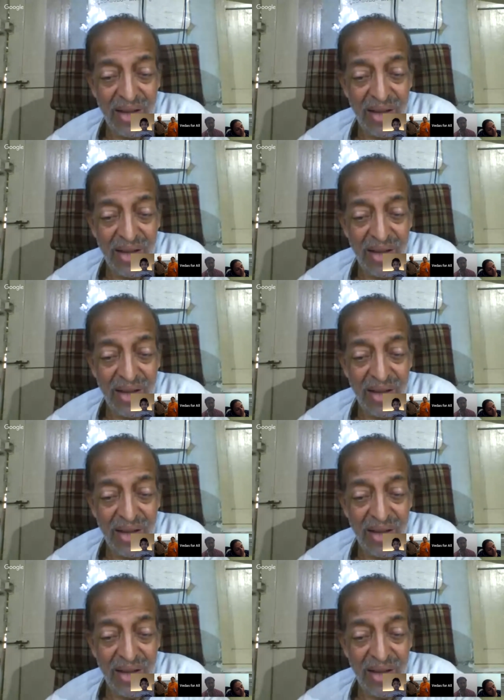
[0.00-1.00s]
Don't put it
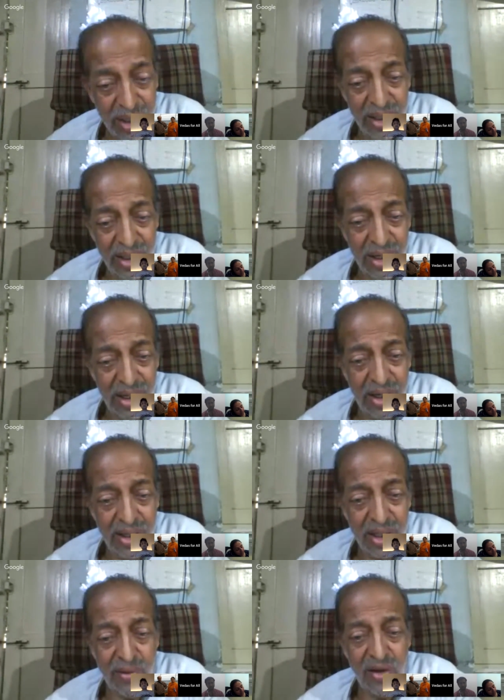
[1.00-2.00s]
on your
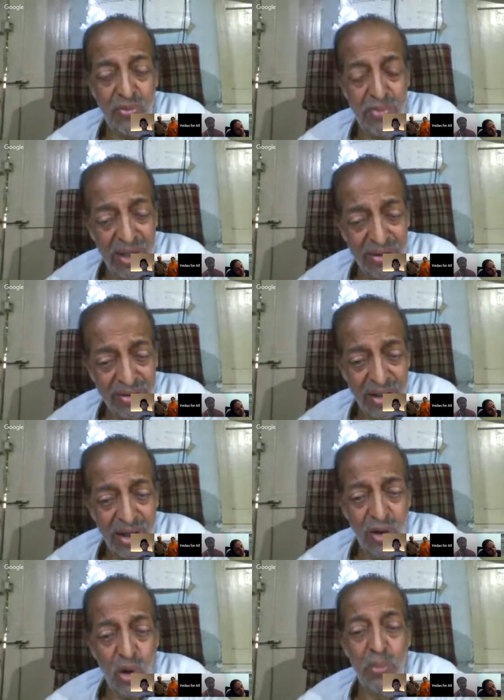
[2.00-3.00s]
tower of peace.
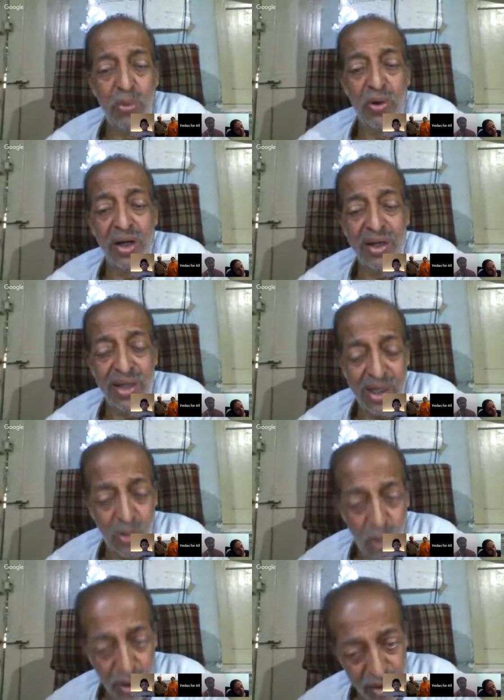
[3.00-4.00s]
Don't put it in a
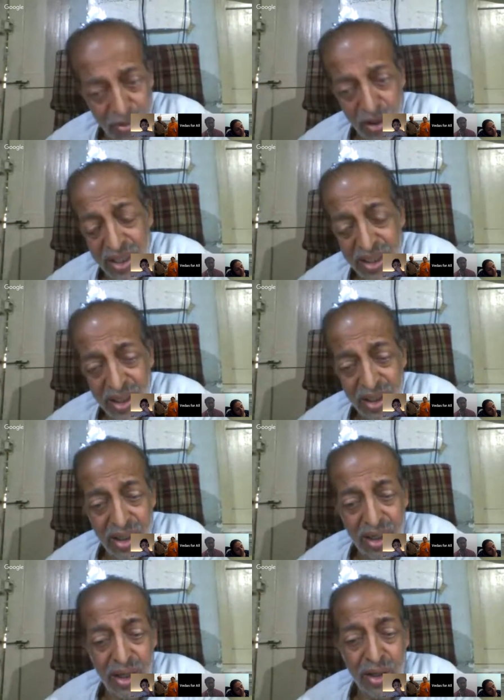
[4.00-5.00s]
water body.
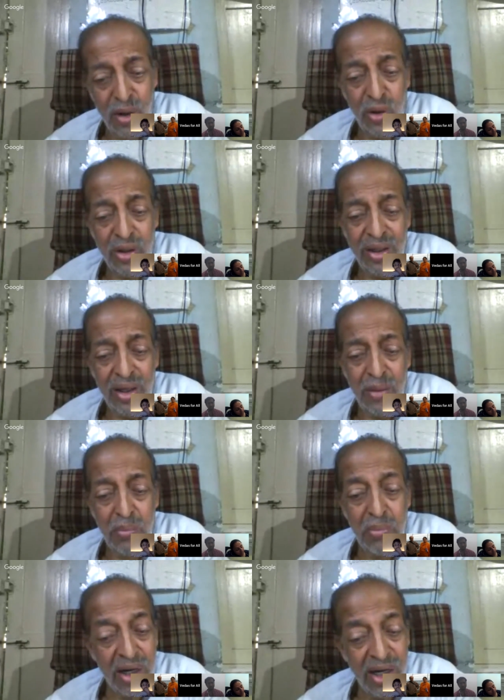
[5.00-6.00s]
Don't
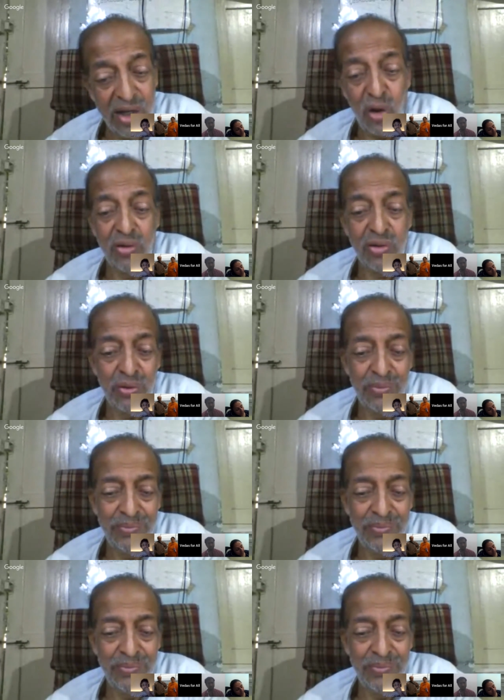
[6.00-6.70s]
bury it also.